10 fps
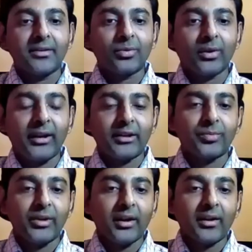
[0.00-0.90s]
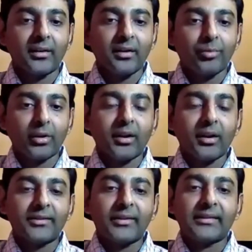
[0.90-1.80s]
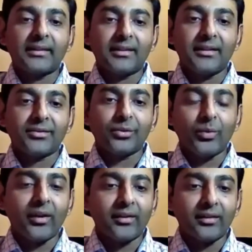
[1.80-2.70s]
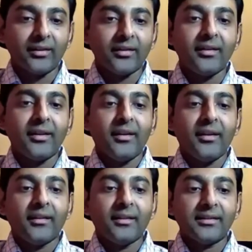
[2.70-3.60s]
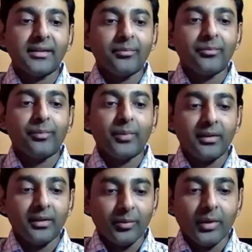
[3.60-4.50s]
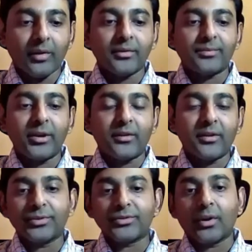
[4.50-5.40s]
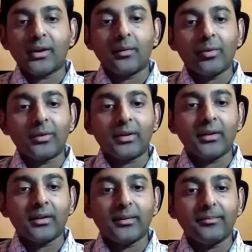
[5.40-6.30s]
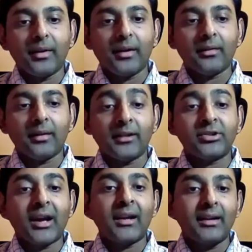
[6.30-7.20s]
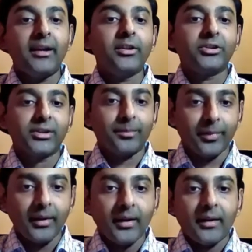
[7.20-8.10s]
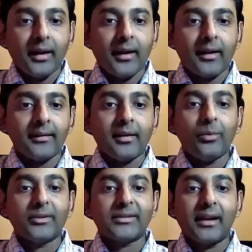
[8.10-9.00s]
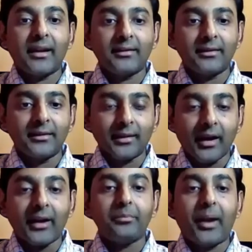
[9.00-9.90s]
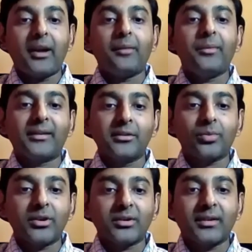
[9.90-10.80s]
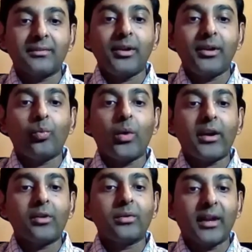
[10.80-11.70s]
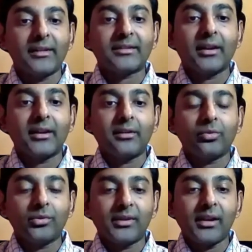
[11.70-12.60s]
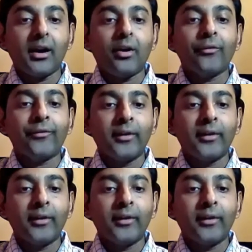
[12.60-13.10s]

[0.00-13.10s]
to an HBR podcast recently, so where some one of the speakers was talking about agile leadership, and he was saying the current pandemic situation has been a very good case study to see how